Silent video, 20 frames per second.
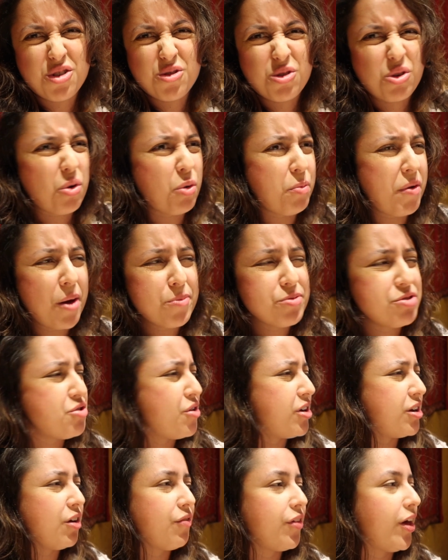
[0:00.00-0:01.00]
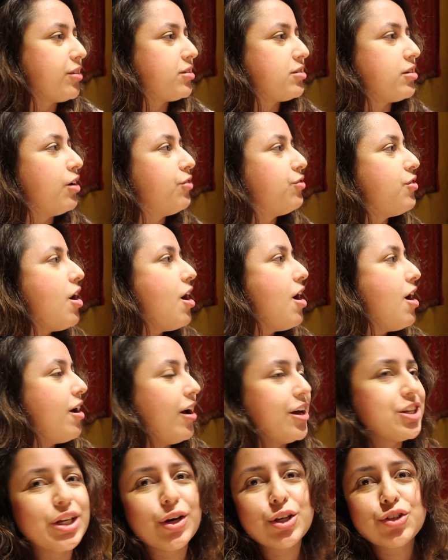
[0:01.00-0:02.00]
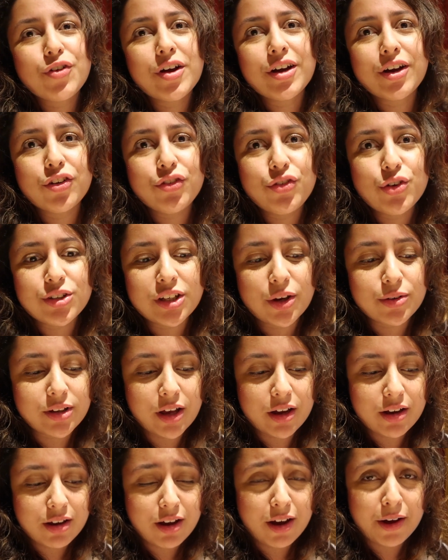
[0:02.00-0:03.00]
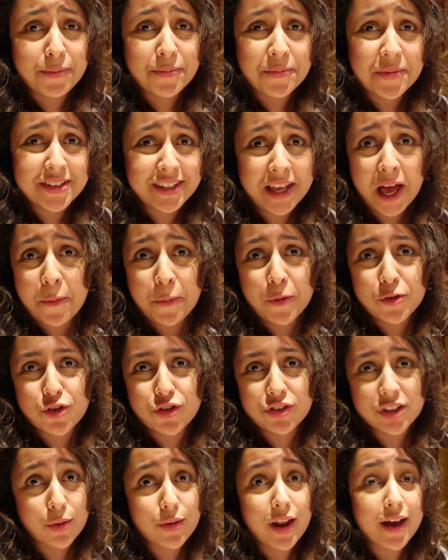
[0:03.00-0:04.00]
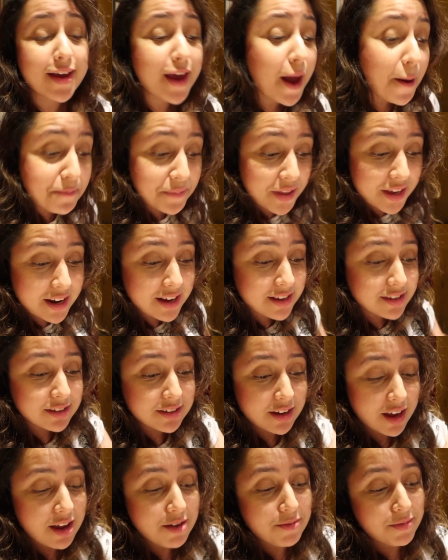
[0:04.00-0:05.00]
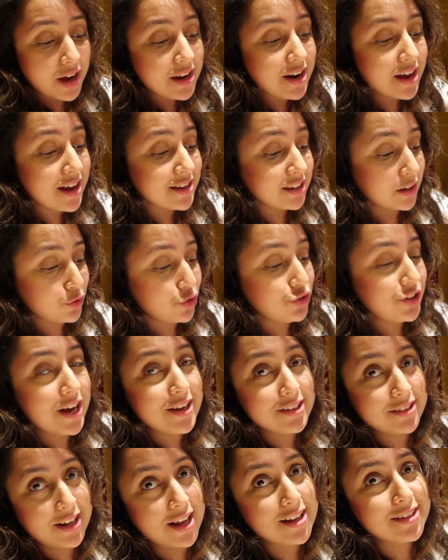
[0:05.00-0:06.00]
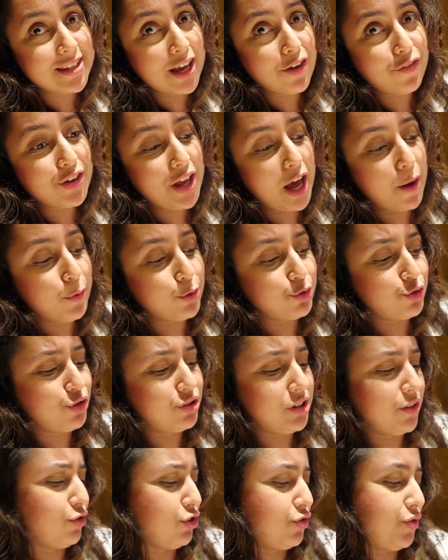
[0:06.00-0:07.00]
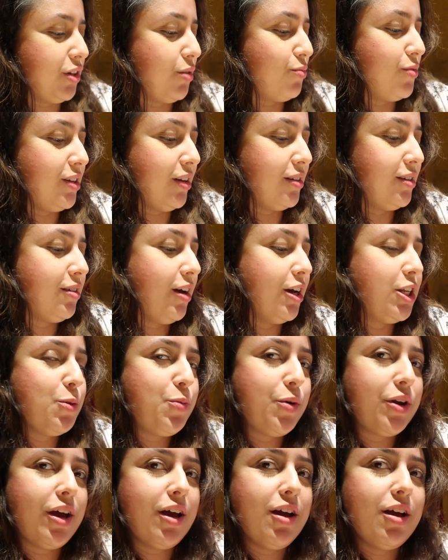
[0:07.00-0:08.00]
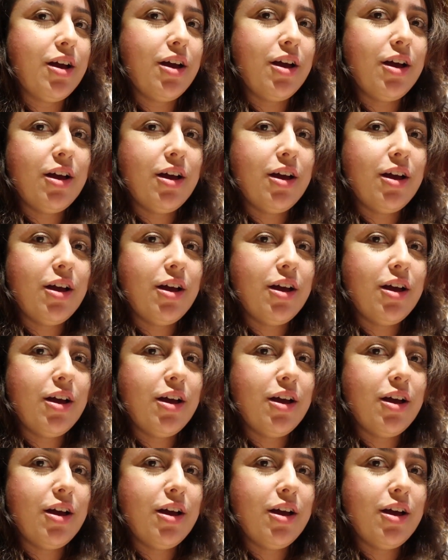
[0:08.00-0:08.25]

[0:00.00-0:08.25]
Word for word: Coke or Pepsi or any of that stuff and so I was very confused I was like um it's apple juice and they were like yeah it is and it is I've just tasted it it's definitely apple juice they just for some reason decided to put it